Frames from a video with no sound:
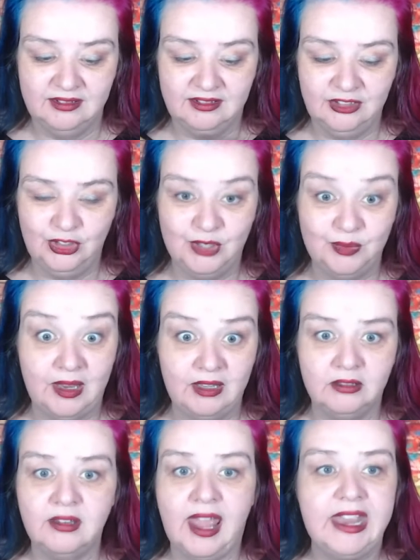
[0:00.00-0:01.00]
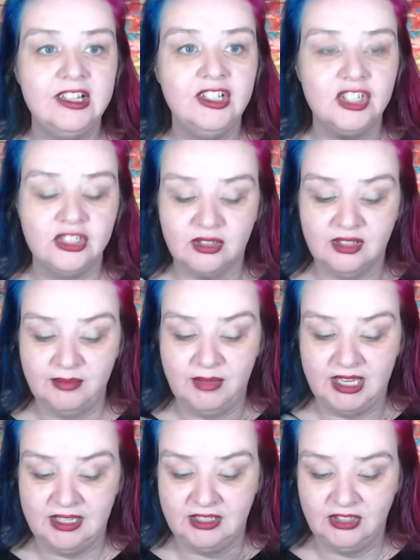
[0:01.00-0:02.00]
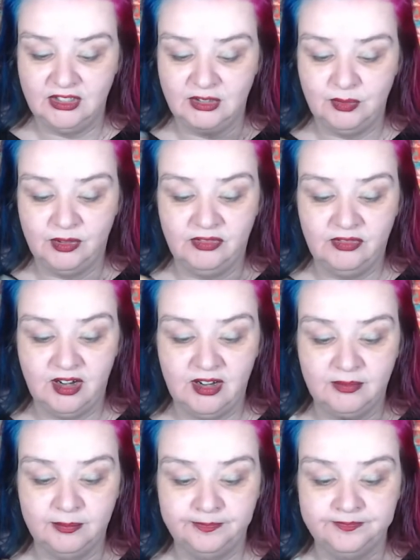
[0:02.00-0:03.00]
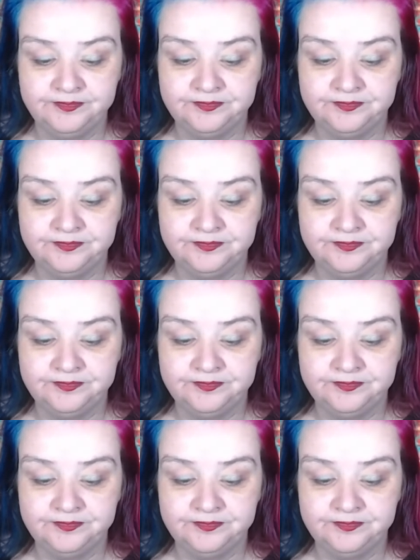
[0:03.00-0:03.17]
could spend ages on it making it super firm.